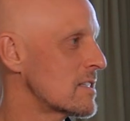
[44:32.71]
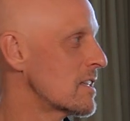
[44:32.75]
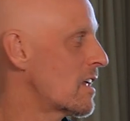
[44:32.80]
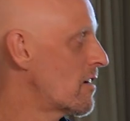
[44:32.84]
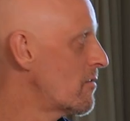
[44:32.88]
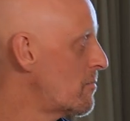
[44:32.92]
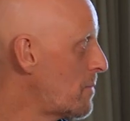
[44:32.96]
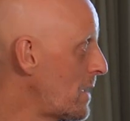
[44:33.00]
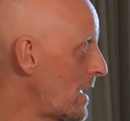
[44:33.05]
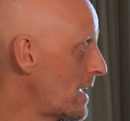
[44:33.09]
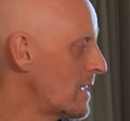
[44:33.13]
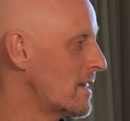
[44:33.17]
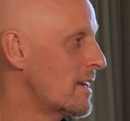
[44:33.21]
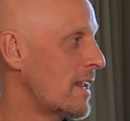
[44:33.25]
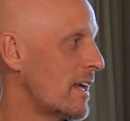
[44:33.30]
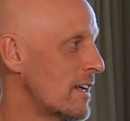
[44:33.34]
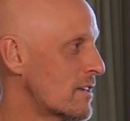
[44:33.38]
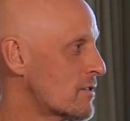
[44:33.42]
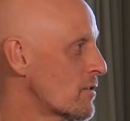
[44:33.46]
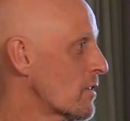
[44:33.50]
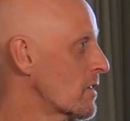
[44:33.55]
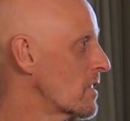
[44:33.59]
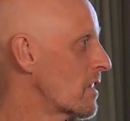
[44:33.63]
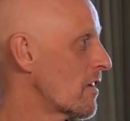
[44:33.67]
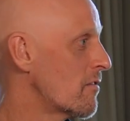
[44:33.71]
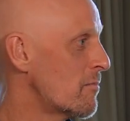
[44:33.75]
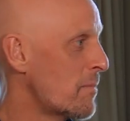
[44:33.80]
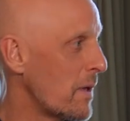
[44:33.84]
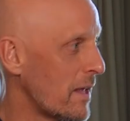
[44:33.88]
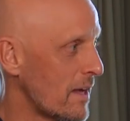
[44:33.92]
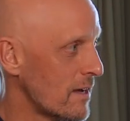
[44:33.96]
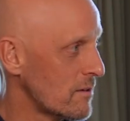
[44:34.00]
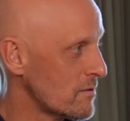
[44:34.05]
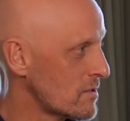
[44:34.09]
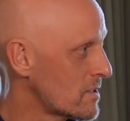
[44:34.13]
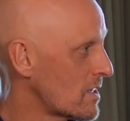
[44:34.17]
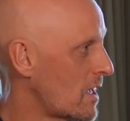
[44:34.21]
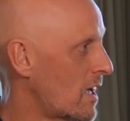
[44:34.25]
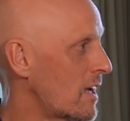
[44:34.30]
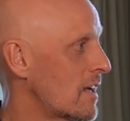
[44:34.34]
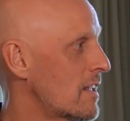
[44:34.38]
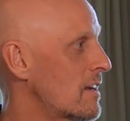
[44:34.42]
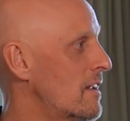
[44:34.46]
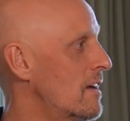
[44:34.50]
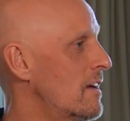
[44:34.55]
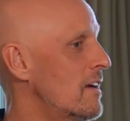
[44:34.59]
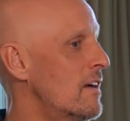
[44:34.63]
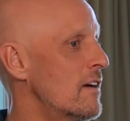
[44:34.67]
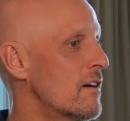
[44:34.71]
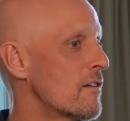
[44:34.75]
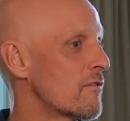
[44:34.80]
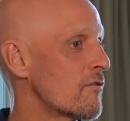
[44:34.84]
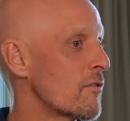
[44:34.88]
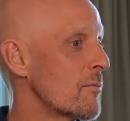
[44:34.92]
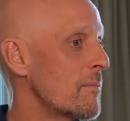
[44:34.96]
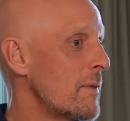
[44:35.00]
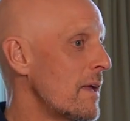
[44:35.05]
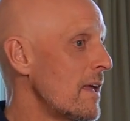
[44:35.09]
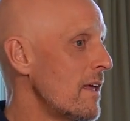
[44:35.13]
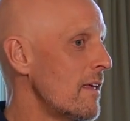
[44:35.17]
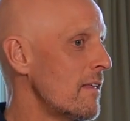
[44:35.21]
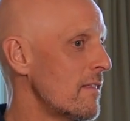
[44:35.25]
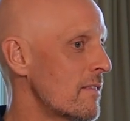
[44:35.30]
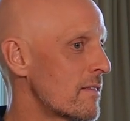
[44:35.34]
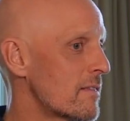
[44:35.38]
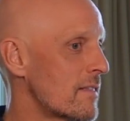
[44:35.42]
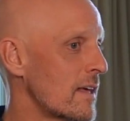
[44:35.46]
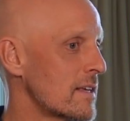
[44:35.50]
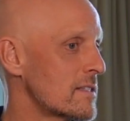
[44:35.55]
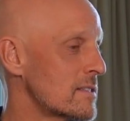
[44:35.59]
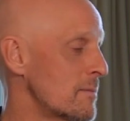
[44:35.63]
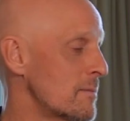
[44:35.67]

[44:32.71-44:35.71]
love being in nature. I love being outside. For me, that's